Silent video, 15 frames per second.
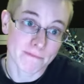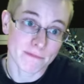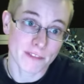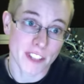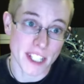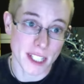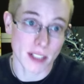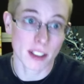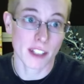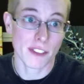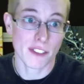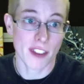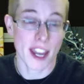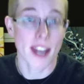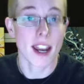physically
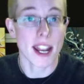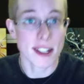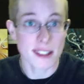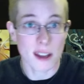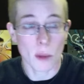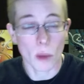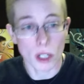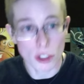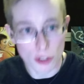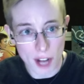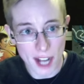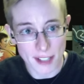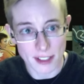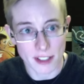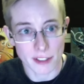fit and somewhat
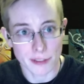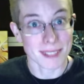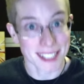attractive.